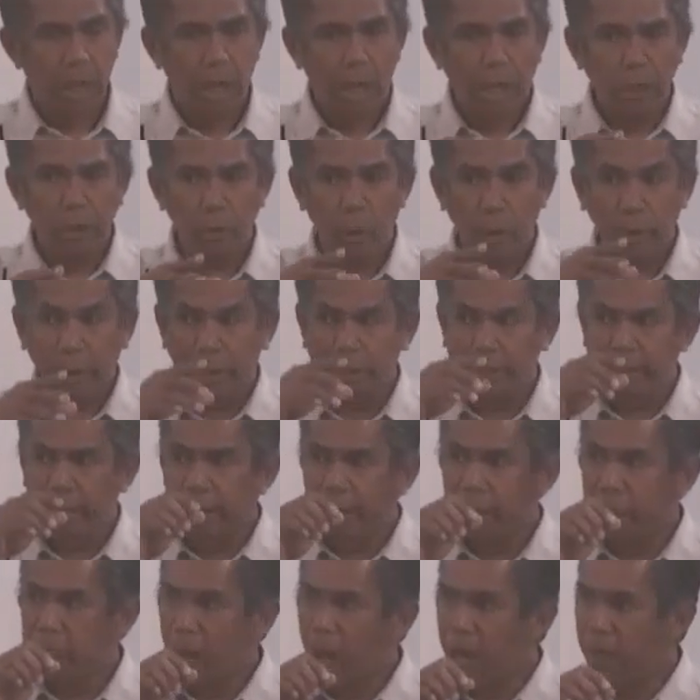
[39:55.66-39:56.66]
And so I can take
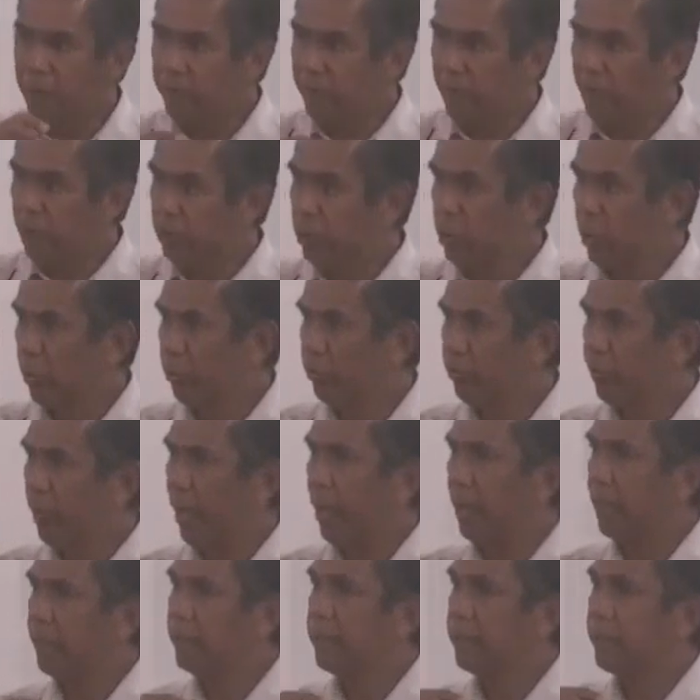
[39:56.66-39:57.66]
advantage of that.